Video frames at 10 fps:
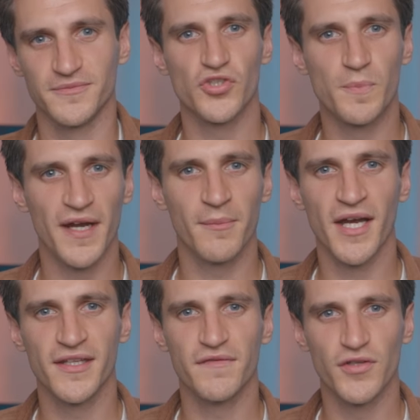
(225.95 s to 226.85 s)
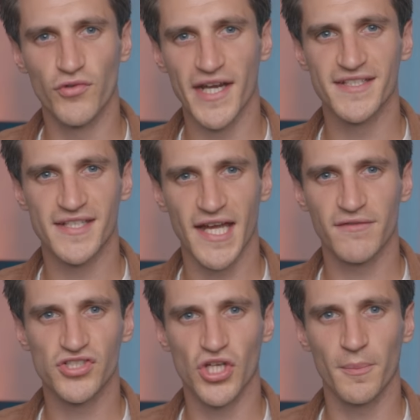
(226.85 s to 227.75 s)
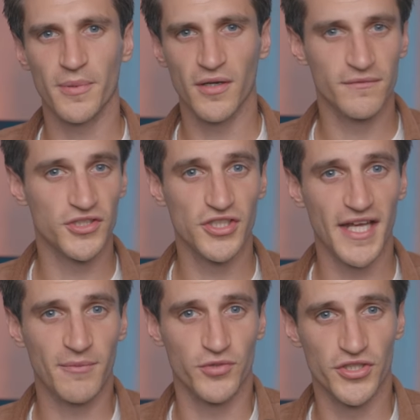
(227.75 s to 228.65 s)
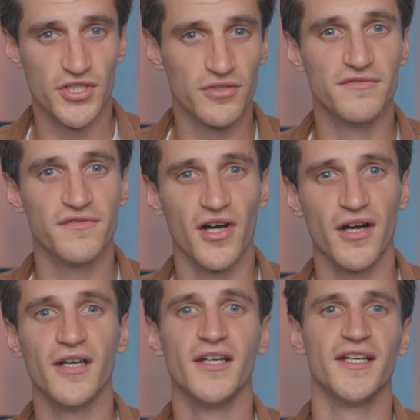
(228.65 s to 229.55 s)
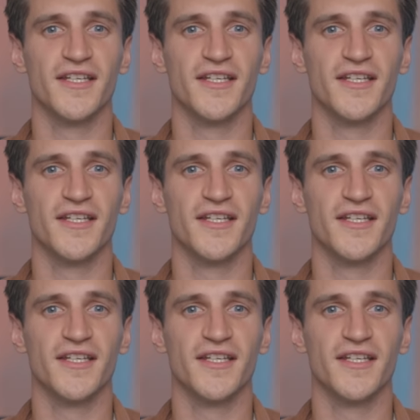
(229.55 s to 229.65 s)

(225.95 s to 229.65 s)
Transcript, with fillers: Just bear in mind that if you raise the f-stop on your camera too far,